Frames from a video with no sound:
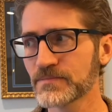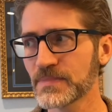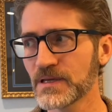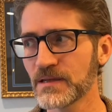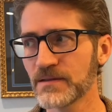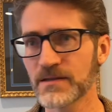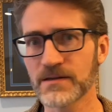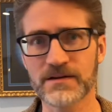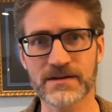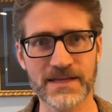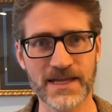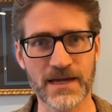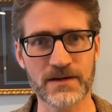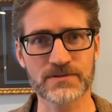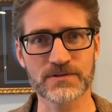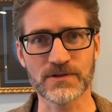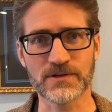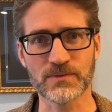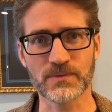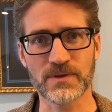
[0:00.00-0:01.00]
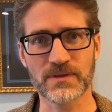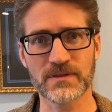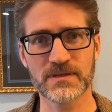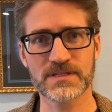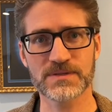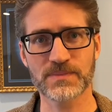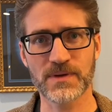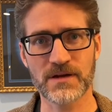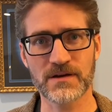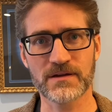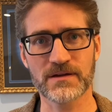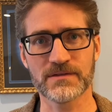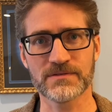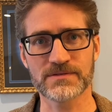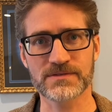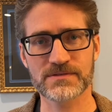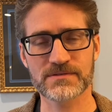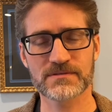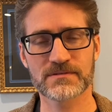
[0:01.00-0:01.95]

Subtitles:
in their encounter with the Hesperians.